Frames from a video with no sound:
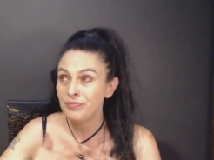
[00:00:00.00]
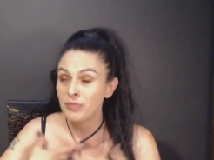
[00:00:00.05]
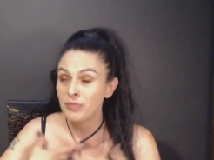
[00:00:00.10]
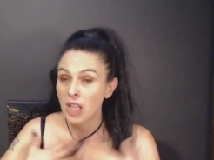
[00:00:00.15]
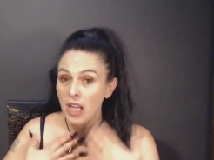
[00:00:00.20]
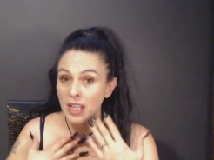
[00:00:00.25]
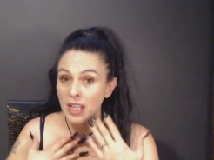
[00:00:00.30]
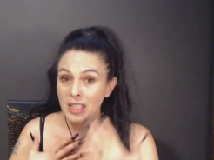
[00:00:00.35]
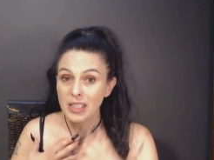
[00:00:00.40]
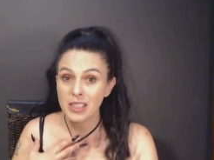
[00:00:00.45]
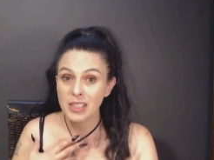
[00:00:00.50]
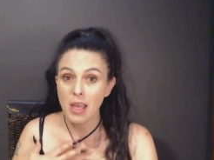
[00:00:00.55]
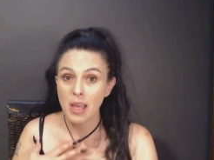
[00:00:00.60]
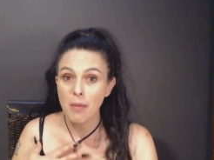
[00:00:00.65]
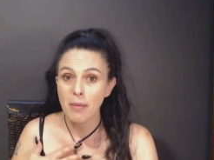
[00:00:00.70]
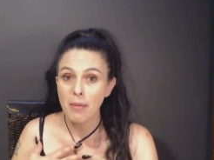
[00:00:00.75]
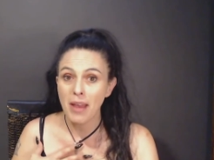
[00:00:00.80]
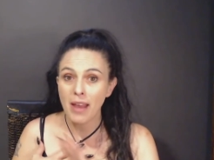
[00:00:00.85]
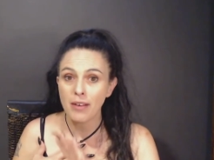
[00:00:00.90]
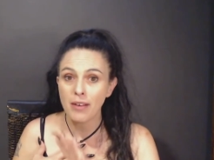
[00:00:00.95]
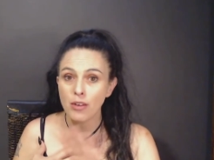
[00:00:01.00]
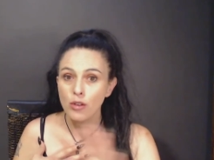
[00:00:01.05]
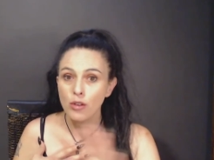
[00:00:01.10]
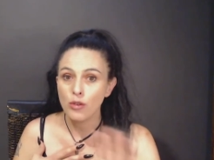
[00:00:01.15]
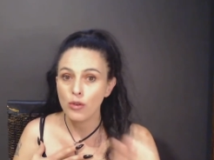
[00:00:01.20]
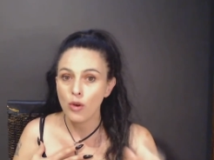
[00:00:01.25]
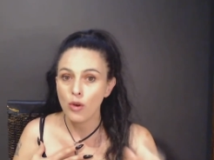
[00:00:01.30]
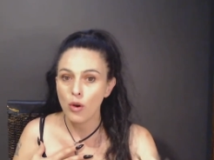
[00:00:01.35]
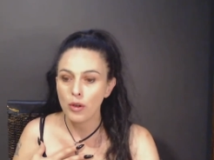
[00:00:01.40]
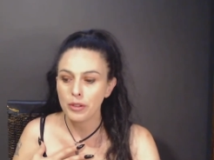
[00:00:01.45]
Is that bad?
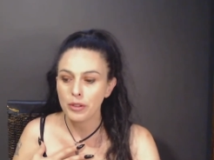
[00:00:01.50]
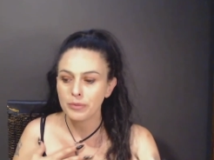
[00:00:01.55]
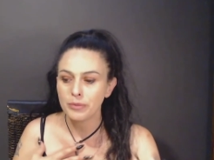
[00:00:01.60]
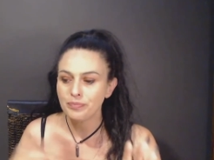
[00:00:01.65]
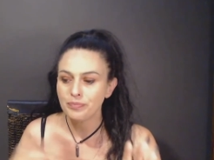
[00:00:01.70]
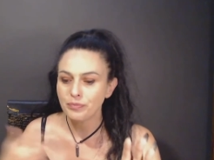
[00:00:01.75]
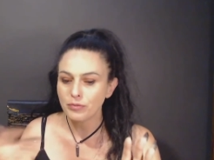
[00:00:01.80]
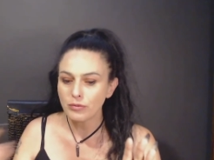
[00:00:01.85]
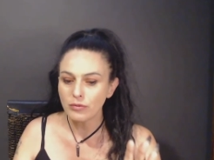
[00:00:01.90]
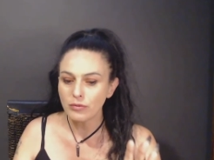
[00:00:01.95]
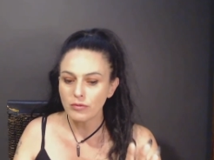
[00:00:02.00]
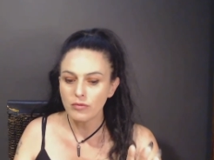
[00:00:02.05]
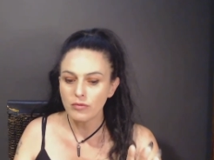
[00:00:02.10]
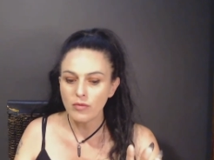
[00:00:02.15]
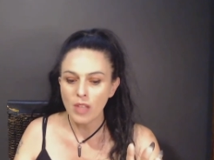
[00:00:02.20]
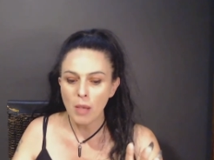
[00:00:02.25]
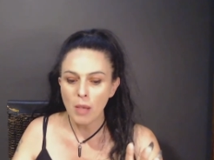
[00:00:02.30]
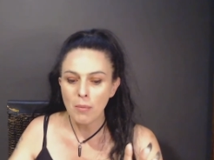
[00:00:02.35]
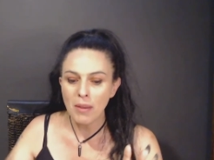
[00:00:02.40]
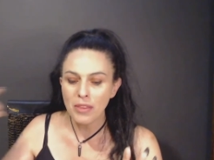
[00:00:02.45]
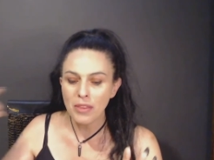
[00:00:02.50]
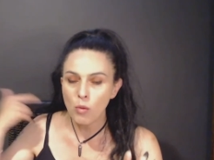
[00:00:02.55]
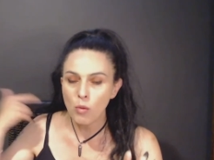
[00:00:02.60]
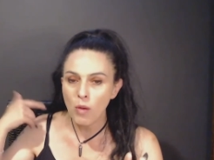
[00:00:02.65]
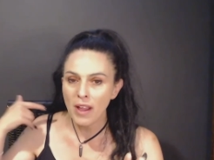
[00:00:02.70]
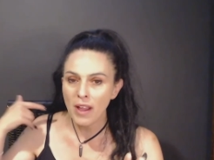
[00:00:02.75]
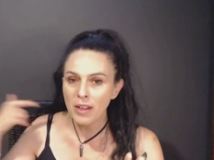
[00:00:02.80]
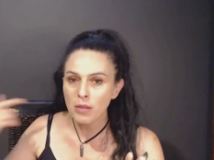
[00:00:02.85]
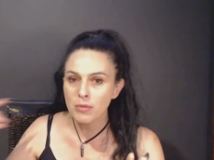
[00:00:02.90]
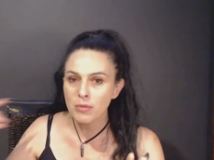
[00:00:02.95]
No. But the
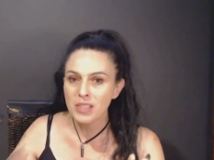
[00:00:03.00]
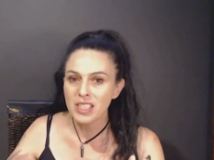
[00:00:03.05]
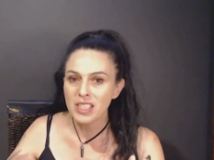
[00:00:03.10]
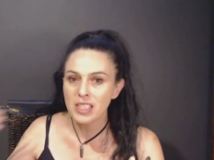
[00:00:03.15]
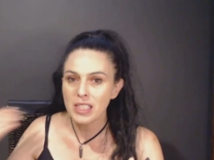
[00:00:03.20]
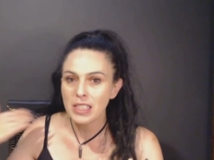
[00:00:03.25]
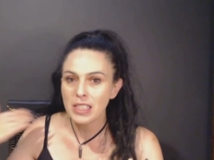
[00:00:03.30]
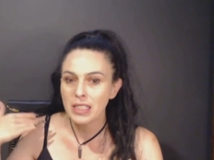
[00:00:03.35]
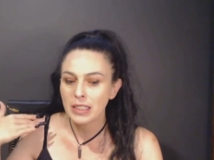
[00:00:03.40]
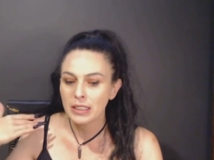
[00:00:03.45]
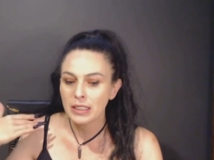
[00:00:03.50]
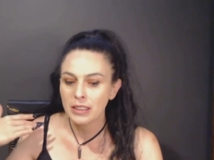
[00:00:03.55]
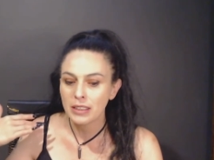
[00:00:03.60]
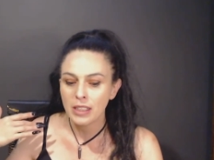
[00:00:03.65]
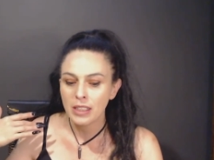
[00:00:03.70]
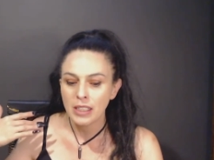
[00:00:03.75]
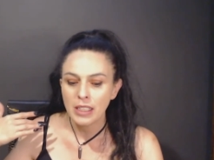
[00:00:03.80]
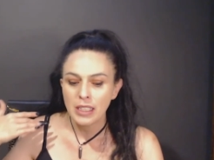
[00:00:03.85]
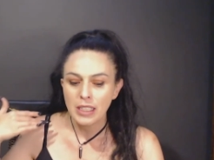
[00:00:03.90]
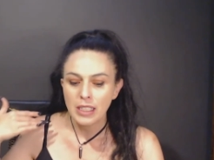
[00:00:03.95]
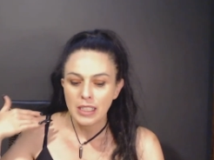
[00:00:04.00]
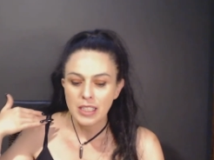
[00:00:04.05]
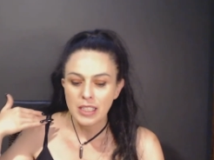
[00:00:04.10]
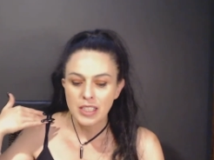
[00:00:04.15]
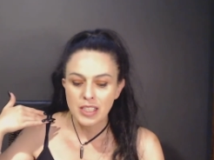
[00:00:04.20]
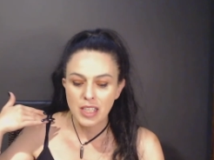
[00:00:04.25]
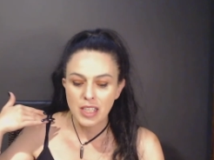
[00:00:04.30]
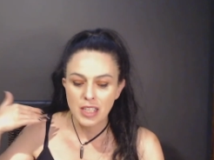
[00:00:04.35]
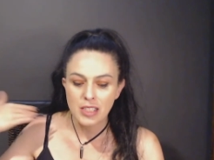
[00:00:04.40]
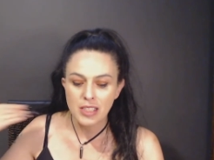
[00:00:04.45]
way I'm seeing it is
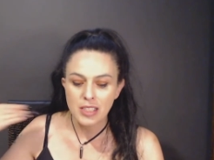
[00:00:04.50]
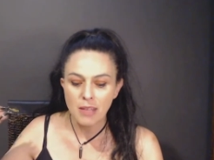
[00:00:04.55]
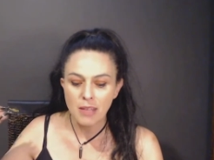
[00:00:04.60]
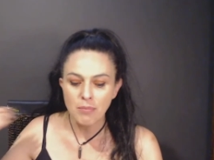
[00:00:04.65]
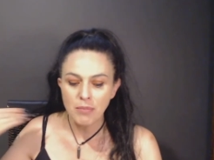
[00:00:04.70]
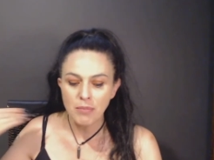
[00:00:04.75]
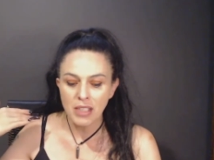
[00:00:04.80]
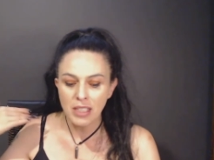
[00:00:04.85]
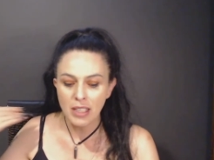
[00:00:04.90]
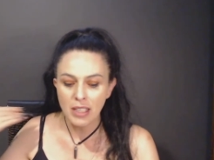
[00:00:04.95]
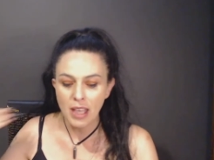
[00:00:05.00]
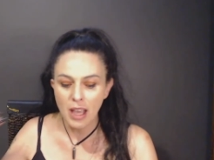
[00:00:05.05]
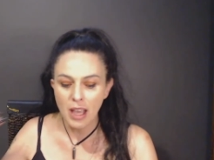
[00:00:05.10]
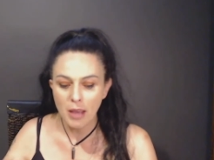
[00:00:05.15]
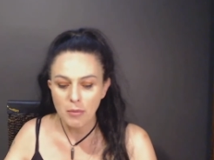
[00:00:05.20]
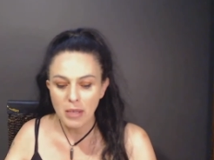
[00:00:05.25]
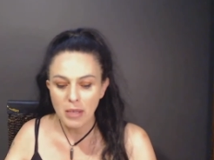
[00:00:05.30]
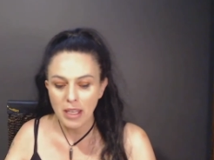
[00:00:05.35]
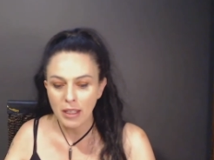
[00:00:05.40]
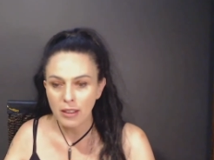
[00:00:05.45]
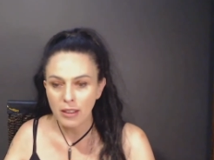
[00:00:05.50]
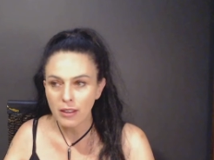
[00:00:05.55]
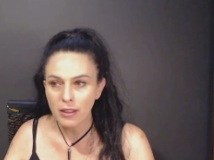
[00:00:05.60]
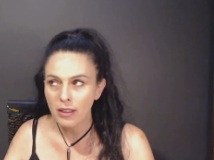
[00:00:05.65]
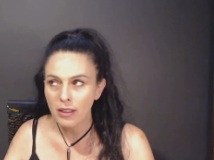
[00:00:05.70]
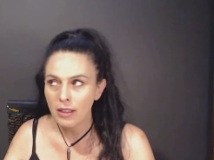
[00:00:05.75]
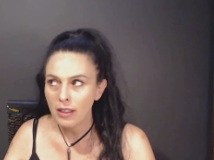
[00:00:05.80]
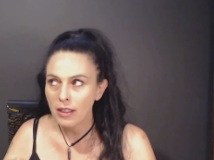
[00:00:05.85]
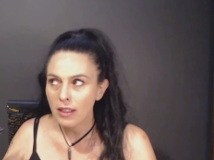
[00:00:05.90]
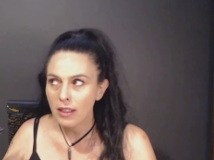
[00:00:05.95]
there's something coming
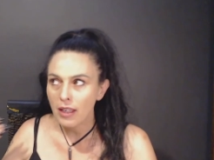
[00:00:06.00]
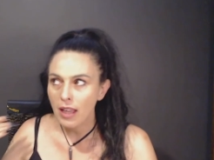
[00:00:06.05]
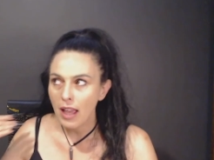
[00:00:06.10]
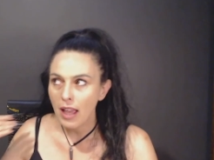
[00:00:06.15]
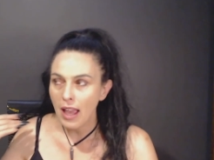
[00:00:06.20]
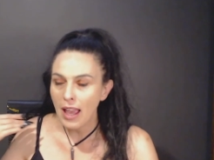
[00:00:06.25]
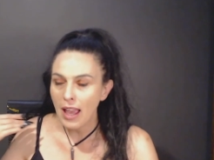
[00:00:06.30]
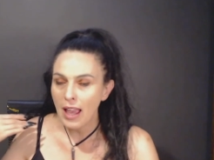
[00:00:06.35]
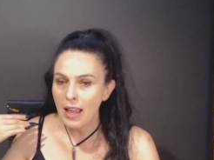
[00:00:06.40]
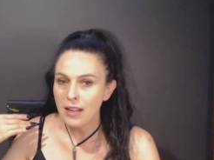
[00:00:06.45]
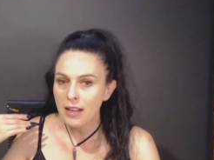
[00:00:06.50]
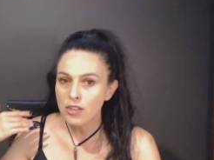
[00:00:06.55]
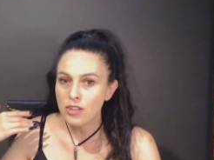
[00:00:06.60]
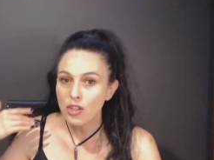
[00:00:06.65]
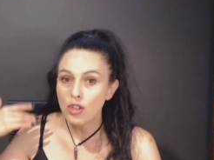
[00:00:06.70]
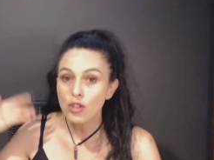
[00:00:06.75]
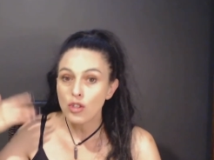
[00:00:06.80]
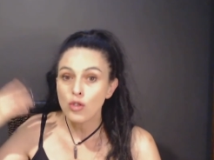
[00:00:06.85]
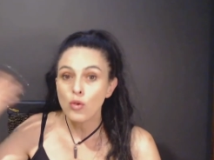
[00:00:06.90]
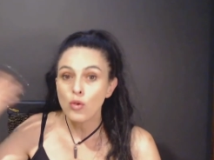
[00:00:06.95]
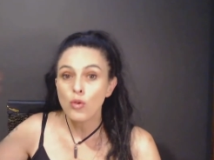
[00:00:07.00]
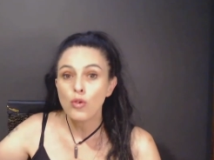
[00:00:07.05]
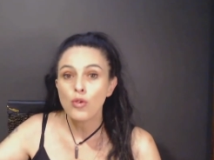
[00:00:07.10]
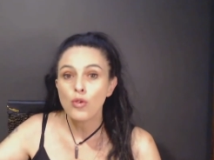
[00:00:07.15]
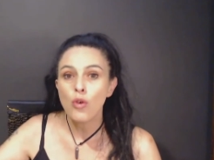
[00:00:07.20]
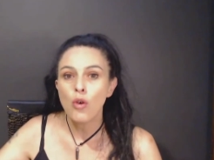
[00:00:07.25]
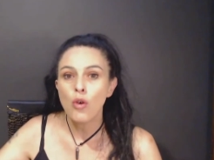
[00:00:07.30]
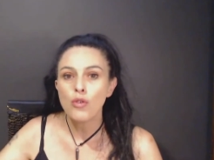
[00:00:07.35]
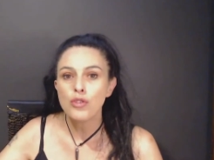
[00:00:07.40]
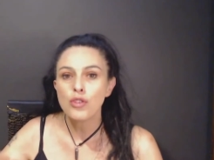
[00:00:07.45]
and you're
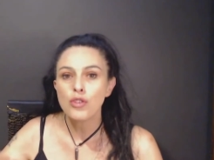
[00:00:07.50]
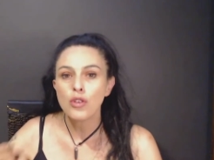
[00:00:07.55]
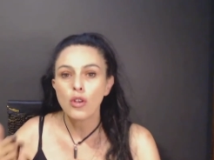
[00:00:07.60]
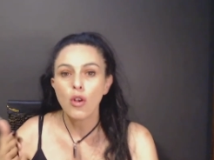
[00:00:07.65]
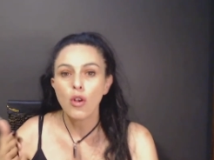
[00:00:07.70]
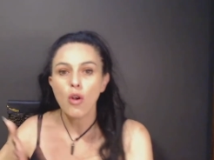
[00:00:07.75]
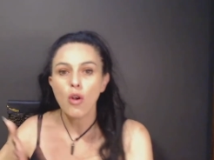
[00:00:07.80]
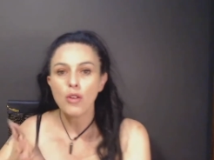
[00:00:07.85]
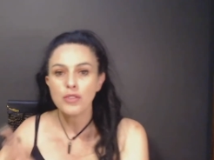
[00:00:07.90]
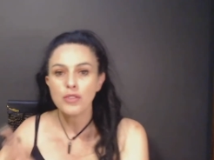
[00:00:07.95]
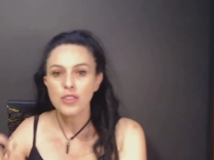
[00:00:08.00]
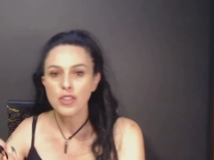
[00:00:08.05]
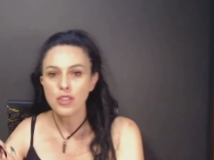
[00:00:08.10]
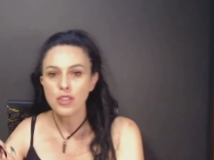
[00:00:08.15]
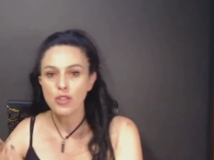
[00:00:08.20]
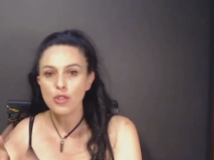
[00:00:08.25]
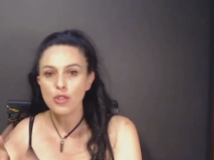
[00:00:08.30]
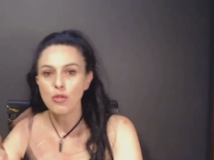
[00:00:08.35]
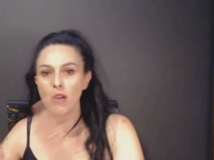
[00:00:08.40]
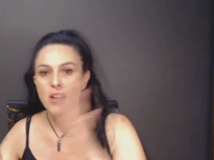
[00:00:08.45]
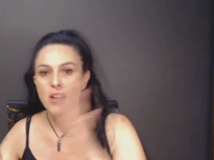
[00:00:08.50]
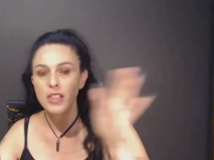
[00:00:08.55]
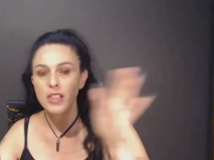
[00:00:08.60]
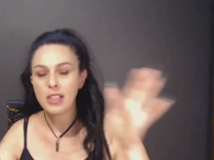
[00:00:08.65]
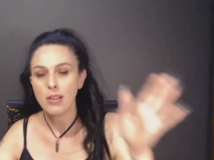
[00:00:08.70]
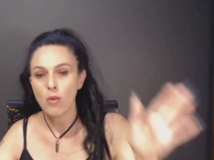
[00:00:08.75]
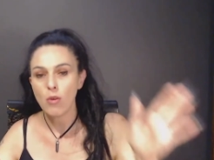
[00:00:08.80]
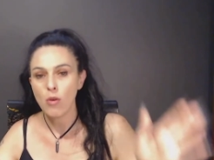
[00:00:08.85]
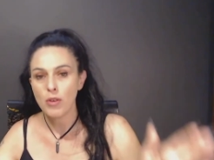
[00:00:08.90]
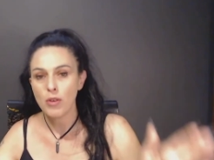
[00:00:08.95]
not concentrating
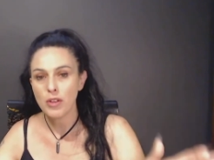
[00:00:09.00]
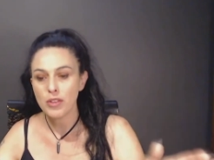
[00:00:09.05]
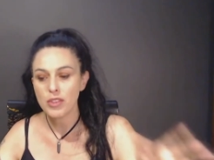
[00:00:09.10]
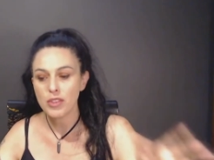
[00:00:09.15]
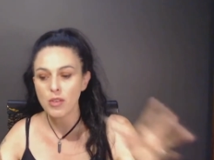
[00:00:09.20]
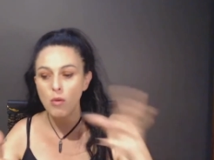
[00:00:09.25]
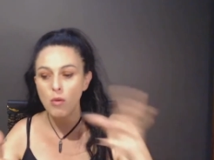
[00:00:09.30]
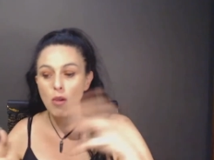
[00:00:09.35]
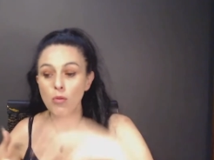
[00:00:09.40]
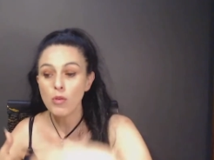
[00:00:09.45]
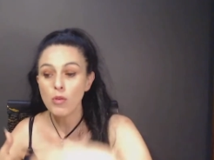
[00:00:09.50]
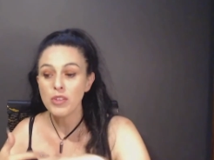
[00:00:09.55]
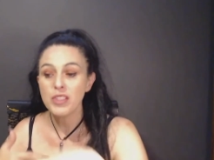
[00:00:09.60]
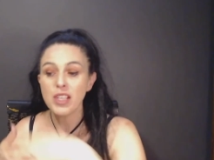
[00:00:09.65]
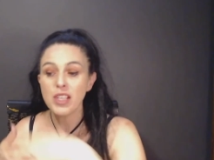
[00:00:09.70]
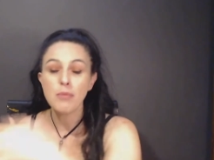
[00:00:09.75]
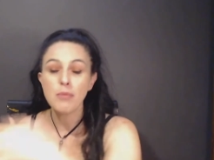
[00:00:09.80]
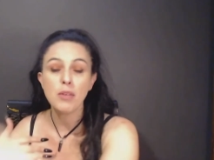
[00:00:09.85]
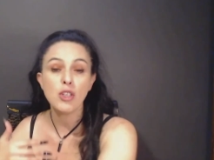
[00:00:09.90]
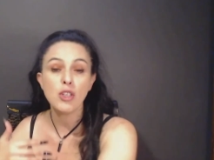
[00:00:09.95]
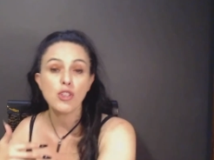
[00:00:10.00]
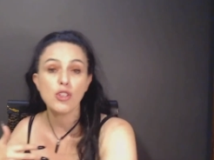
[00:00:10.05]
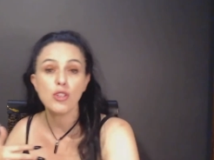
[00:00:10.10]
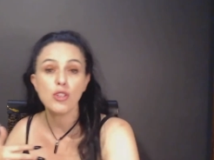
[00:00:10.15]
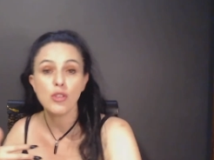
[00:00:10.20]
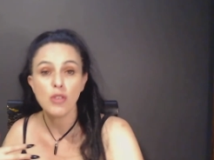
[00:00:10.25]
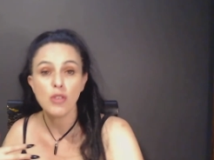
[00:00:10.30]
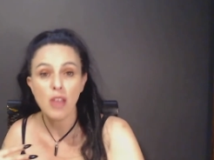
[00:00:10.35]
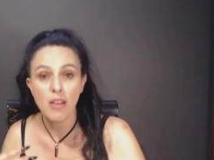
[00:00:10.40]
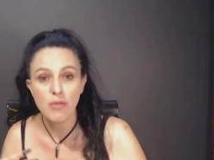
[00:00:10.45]
on it. So I would say, because you do
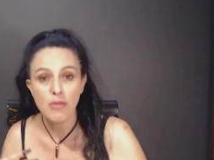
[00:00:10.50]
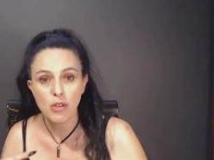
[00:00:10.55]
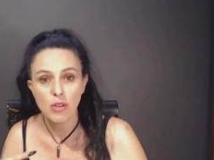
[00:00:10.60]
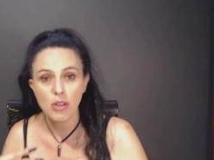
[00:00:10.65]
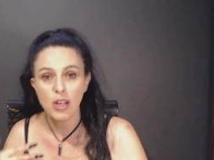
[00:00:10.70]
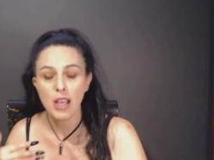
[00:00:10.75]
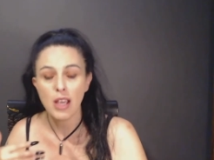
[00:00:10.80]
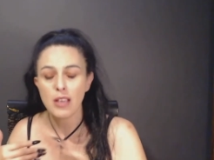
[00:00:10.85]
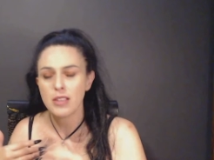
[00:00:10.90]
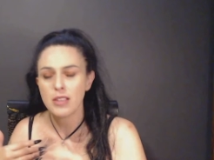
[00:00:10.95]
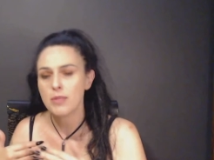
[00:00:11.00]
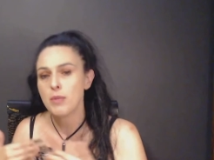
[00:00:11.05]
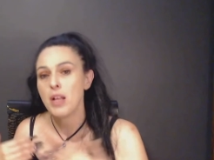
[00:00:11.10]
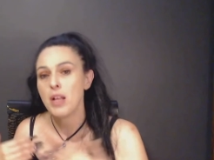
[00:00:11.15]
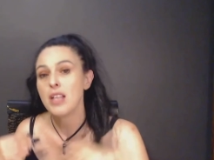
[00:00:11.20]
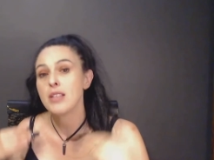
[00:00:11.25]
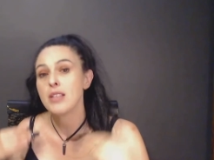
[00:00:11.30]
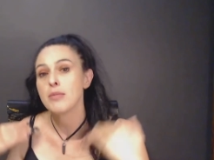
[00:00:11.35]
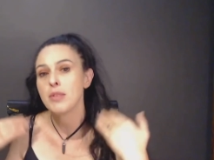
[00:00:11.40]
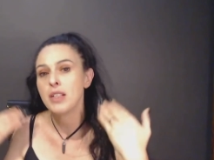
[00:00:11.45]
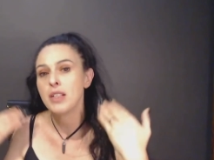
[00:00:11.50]
have third house placement,